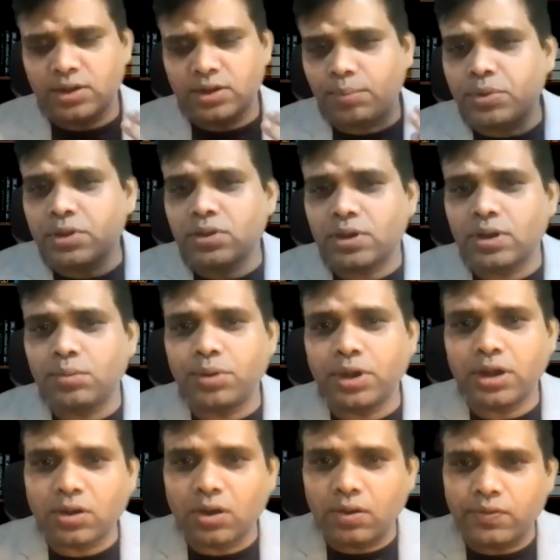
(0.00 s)
chapter three,
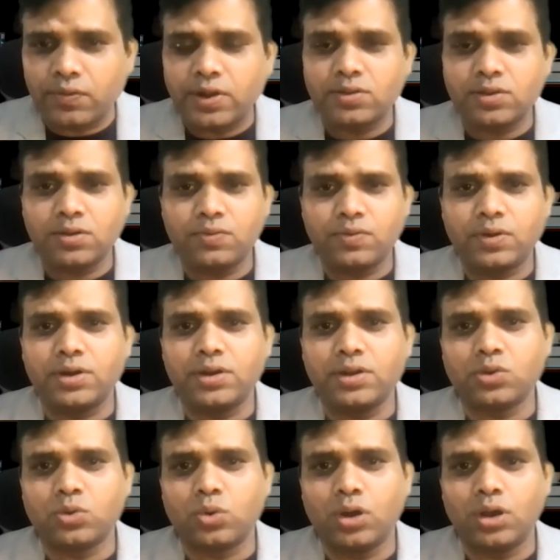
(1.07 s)
build confidence and fear
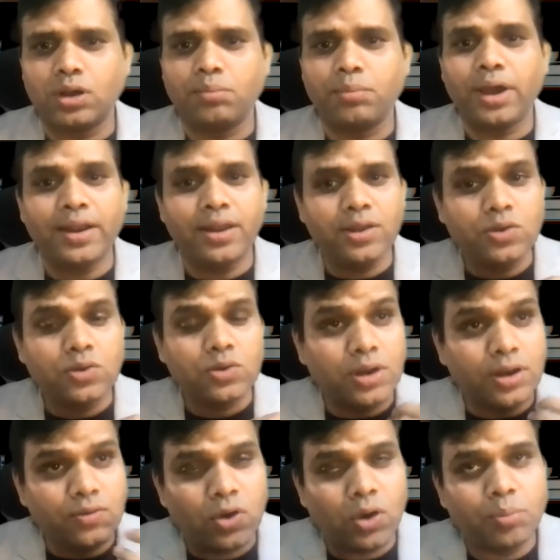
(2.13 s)
destroy. Manage your
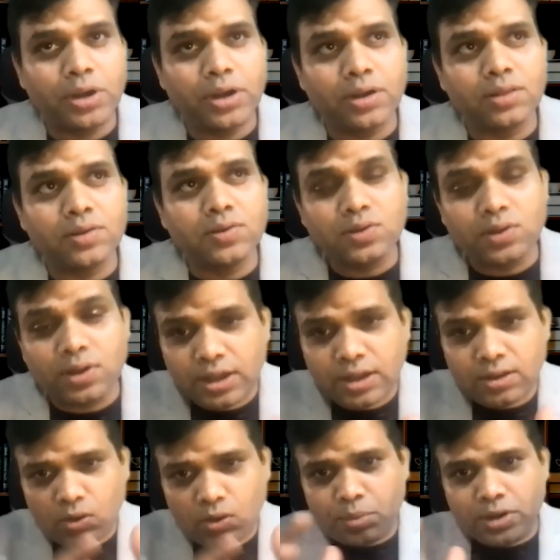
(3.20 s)
environment. This is
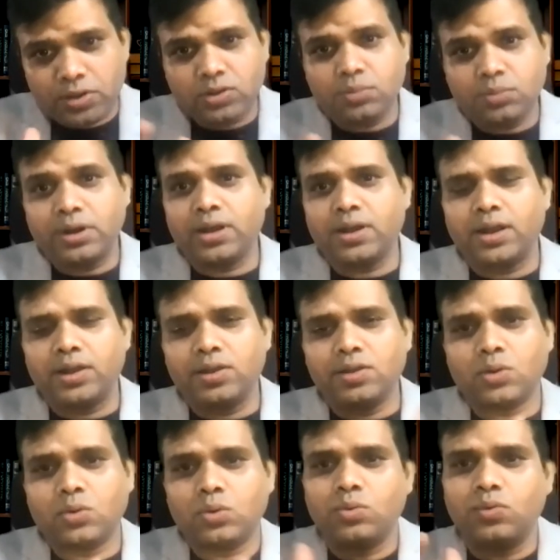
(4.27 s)
again your Mastermind Alliance,
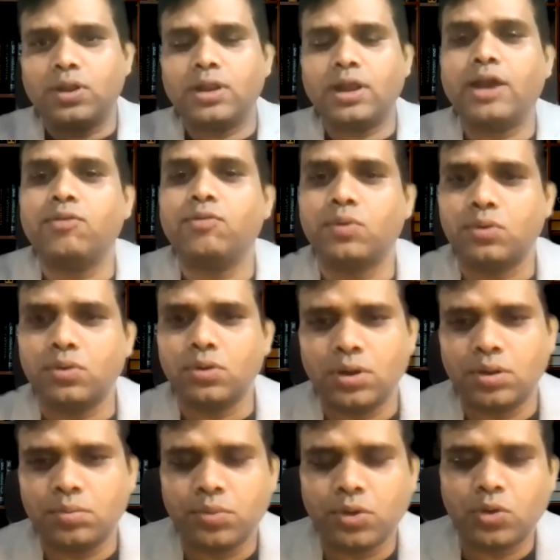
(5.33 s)
how you will have
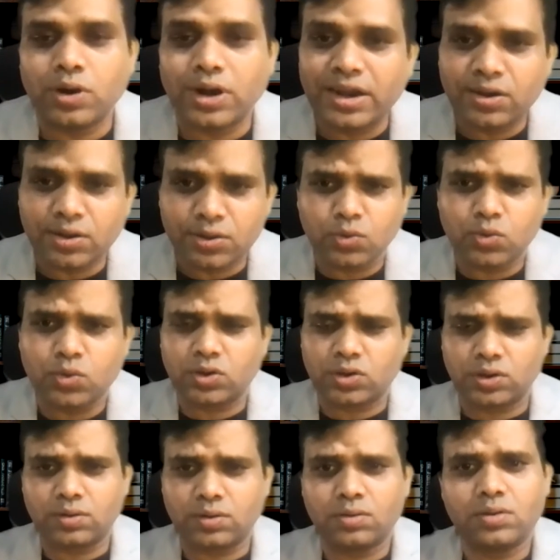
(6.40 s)
right
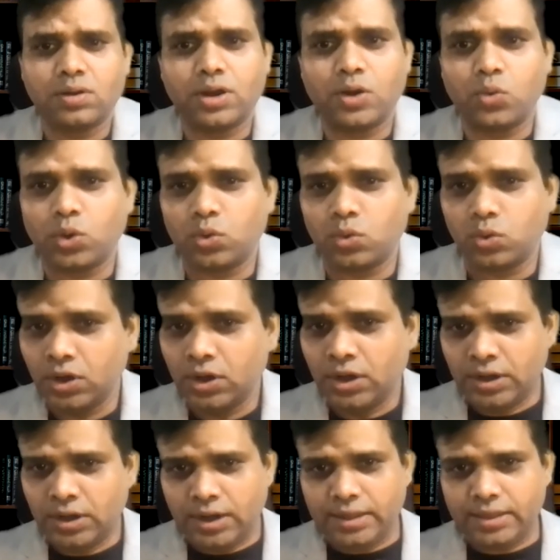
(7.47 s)
association around you,
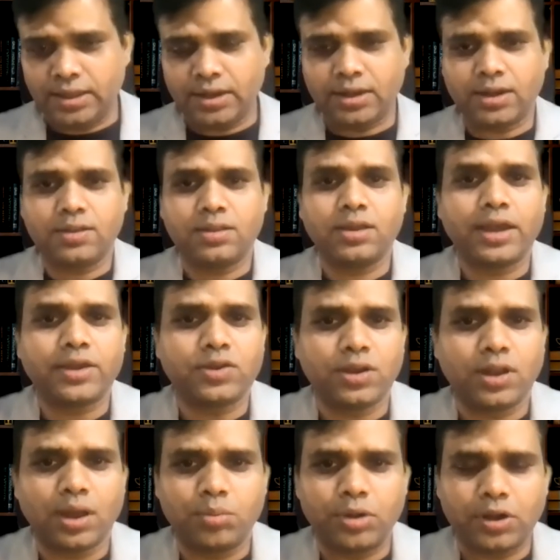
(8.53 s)
and then get the action
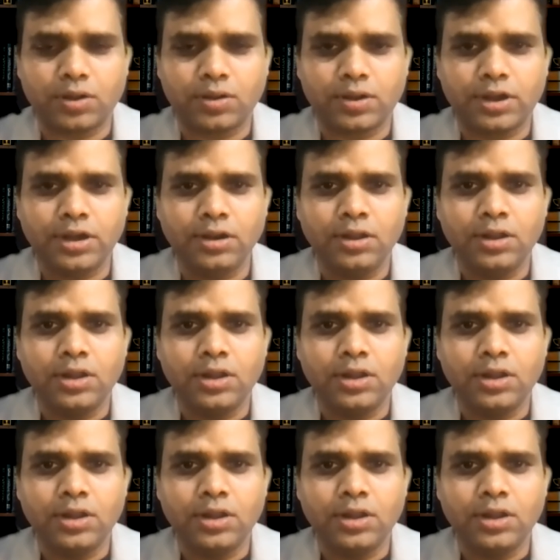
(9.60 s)
habit, right?